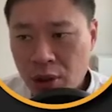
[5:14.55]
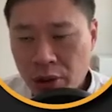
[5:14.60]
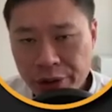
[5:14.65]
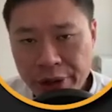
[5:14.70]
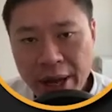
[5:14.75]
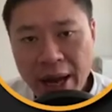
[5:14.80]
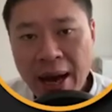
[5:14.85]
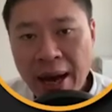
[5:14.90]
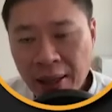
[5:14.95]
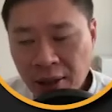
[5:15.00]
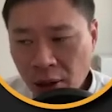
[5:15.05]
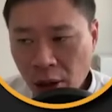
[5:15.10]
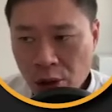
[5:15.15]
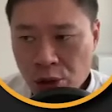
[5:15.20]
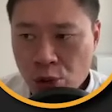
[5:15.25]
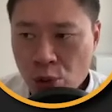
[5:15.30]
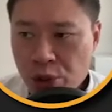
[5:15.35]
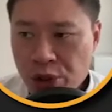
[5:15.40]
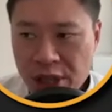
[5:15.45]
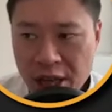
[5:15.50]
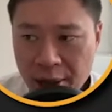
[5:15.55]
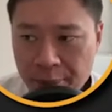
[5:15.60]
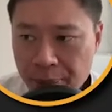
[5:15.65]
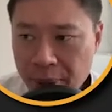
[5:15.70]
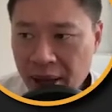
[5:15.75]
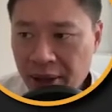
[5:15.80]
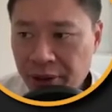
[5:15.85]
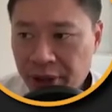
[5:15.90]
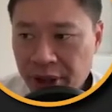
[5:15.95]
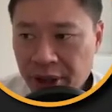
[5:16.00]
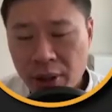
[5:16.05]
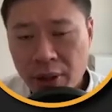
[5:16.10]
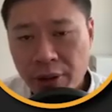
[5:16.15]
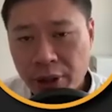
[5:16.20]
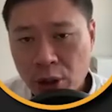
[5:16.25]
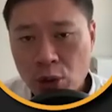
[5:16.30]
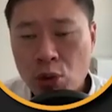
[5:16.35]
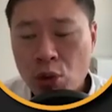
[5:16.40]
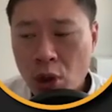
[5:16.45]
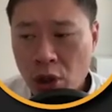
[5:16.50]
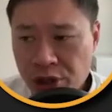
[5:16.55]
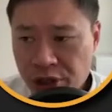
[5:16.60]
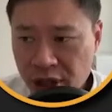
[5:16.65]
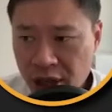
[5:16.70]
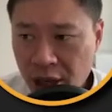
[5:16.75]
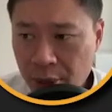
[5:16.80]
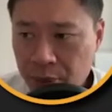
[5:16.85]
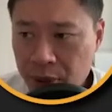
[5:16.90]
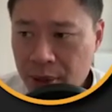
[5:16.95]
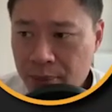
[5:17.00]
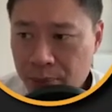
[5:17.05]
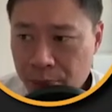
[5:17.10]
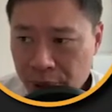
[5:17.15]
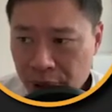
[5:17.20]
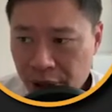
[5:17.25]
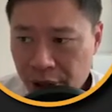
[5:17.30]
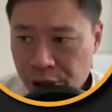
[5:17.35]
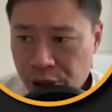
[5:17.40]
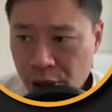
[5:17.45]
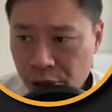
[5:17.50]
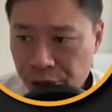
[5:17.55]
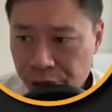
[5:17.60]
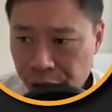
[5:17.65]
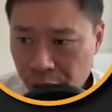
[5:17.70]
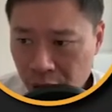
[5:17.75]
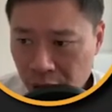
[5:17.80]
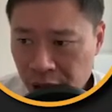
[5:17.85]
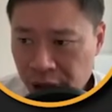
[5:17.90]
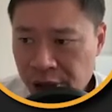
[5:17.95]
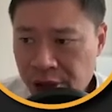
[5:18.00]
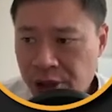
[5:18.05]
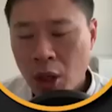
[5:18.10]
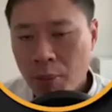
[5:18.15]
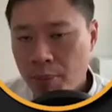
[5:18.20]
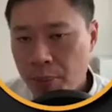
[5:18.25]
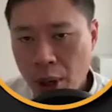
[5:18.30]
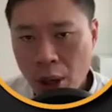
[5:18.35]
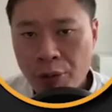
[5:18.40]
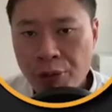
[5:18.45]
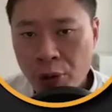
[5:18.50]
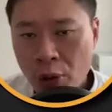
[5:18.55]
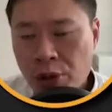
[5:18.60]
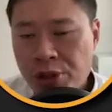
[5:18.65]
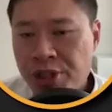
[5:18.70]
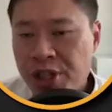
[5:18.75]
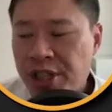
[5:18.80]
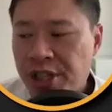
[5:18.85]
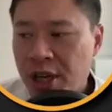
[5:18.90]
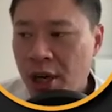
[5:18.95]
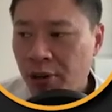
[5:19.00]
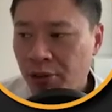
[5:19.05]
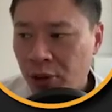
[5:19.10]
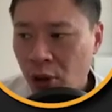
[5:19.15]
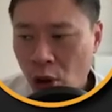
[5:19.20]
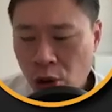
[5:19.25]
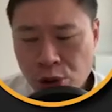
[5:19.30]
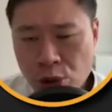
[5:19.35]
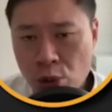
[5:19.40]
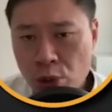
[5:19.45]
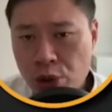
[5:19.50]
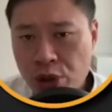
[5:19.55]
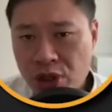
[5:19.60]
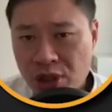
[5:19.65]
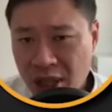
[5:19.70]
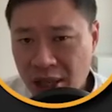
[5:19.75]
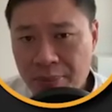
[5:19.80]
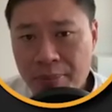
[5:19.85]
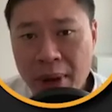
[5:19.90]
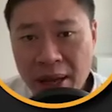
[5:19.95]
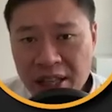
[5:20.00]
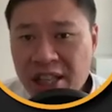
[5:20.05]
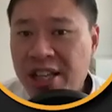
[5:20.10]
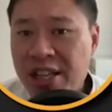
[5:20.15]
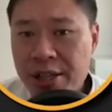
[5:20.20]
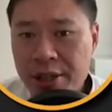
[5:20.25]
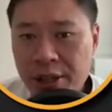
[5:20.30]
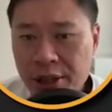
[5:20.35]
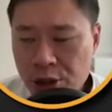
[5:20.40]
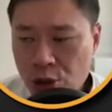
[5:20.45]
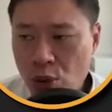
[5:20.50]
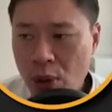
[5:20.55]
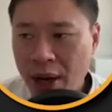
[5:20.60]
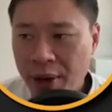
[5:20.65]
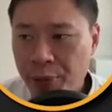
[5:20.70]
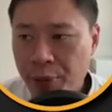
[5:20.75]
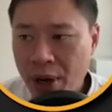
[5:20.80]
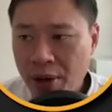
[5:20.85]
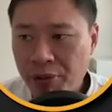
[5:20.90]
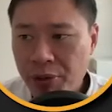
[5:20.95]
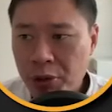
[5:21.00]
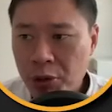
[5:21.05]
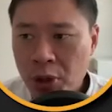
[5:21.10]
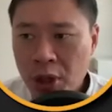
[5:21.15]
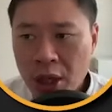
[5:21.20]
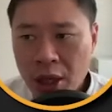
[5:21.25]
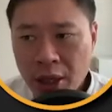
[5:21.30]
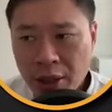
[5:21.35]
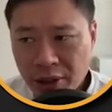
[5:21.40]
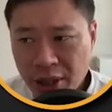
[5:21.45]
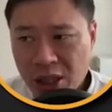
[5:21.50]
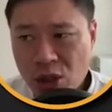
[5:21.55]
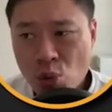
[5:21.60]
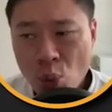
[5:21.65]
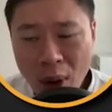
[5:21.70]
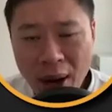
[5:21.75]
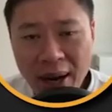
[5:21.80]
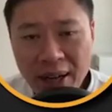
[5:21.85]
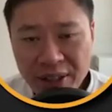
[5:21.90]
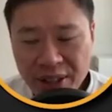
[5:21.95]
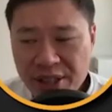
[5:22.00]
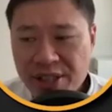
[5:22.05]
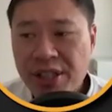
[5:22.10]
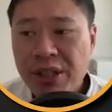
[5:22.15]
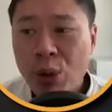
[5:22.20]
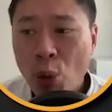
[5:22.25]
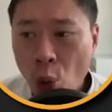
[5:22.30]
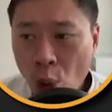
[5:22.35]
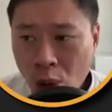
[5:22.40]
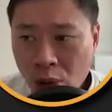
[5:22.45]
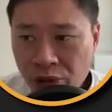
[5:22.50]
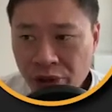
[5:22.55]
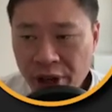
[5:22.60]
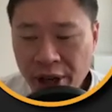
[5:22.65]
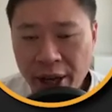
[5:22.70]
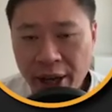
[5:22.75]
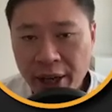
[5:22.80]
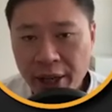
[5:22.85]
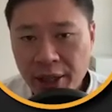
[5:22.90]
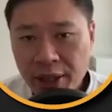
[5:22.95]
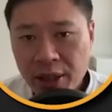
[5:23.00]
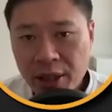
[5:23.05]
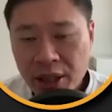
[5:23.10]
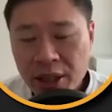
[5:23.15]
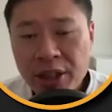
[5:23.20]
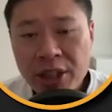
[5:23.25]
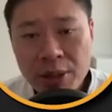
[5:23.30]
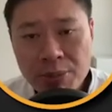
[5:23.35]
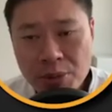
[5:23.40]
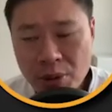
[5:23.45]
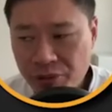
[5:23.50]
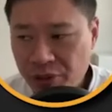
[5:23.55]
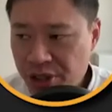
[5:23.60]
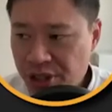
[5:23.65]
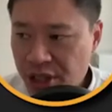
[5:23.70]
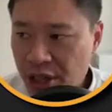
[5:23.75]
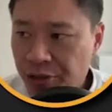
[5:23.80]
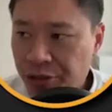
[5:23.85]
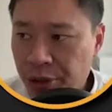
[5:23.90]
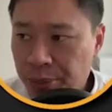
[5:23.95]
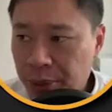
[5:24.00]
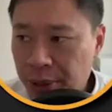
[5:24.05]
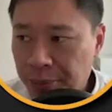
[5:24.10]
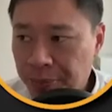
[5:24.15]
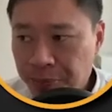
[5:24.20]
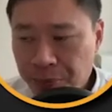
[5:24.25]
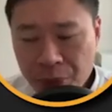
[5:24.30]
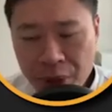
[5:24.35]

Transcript: There are lawsuits that are pending that could cost the company billions of dollars, but of course these kind of lawsuits take many years to unravel. That's why there's an overhang in terms of the sentiment.